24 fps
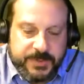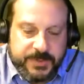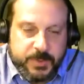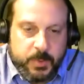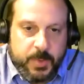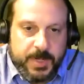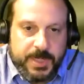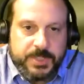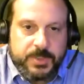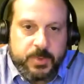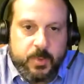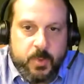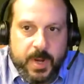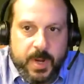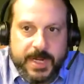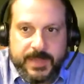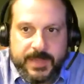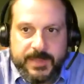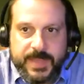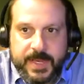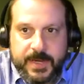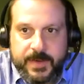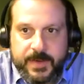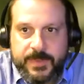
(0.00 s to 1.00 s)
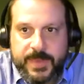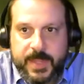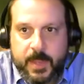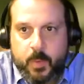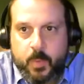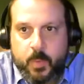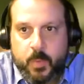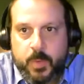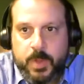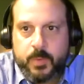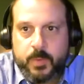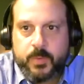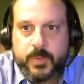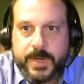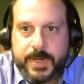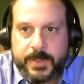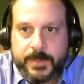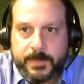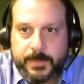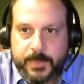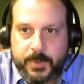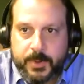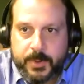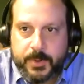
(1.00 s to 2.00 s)
2020 that will
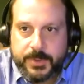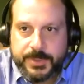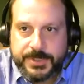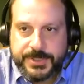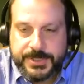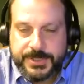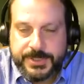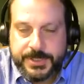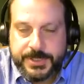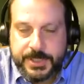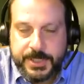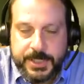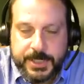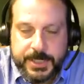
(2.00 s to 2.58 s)
reimburse,